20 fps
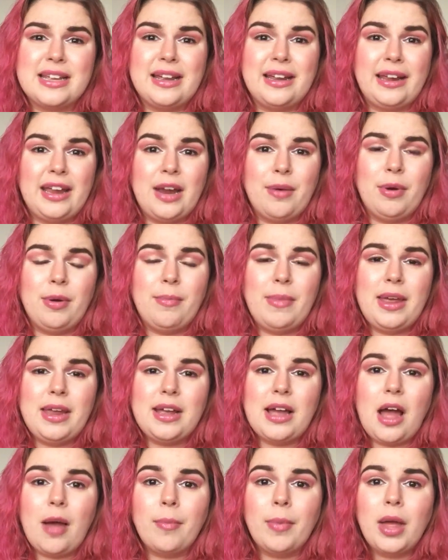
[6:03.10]
say I can't wear
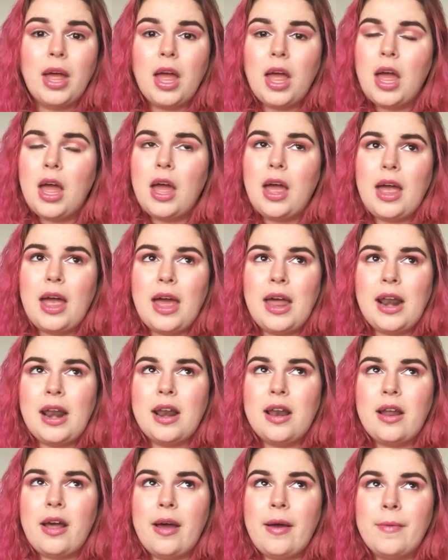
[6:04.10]
makeup,
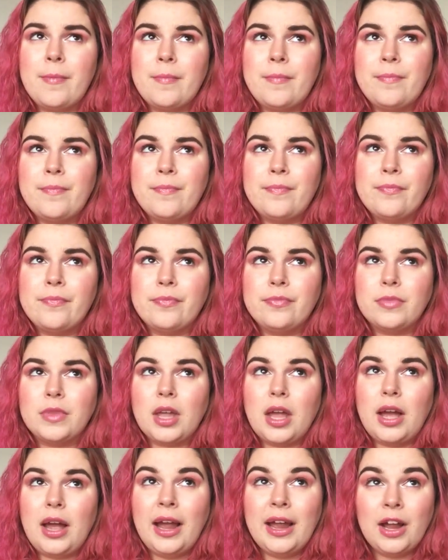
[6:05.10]
and
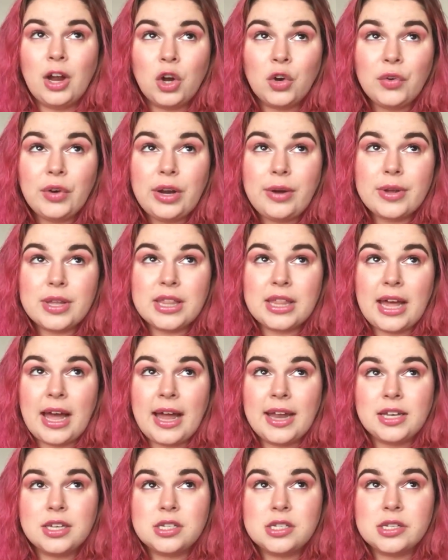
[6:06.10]
I agree with
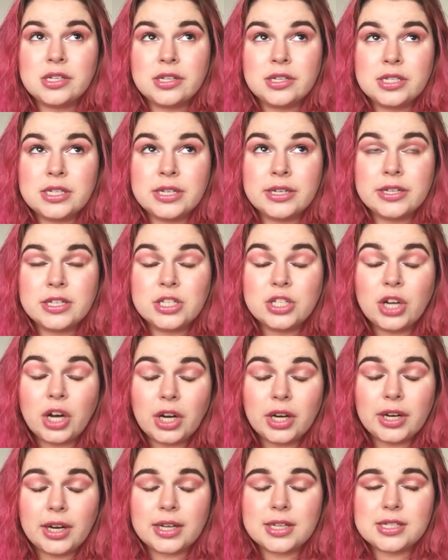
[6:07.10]
that to a
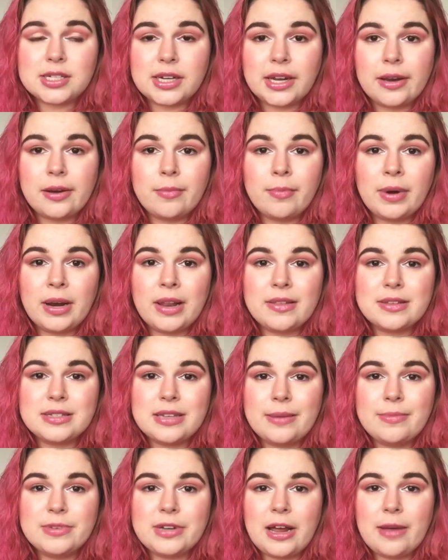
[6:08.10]
certain extent. But at the
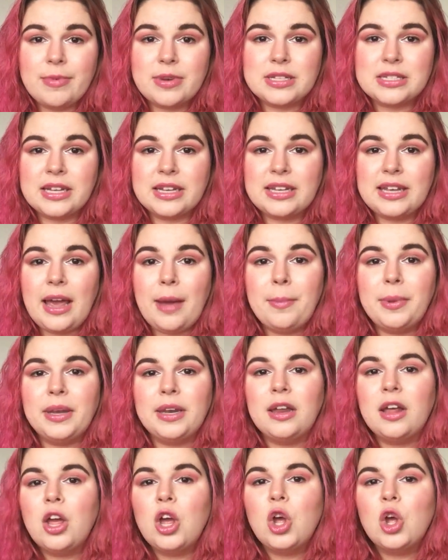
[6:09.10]
same time, it's like, yeah,
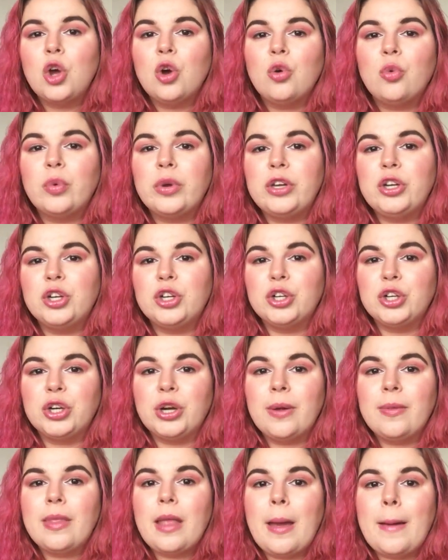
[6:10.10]
but when
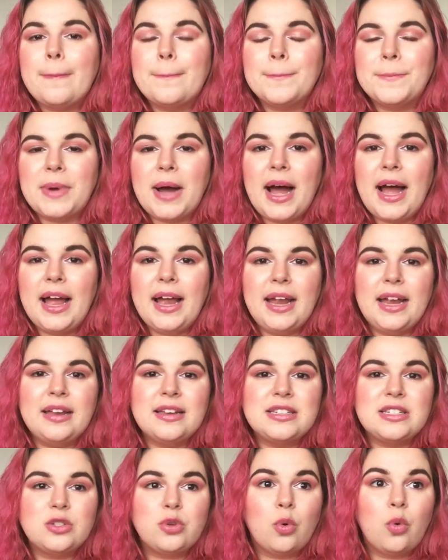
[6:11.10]
you're
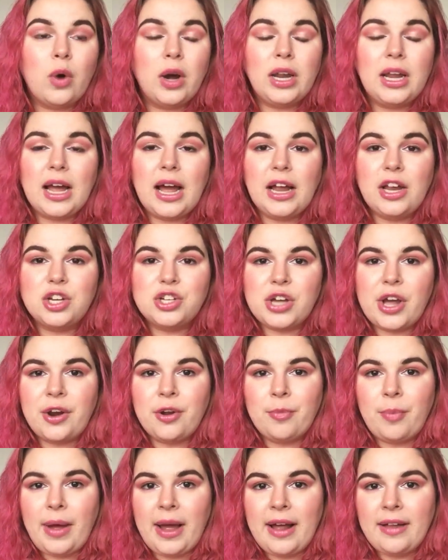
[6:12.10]
buying 20
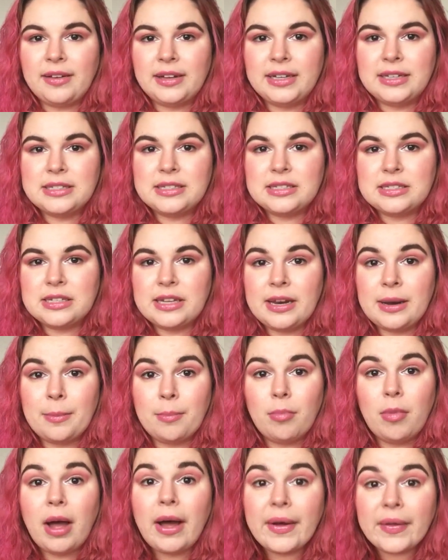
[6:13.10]
eyeshadow palettes in a
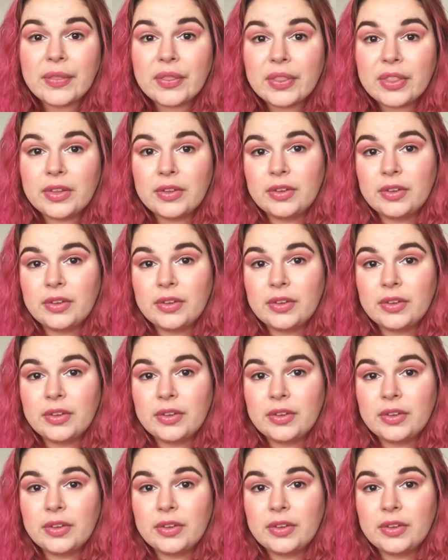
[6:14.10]
month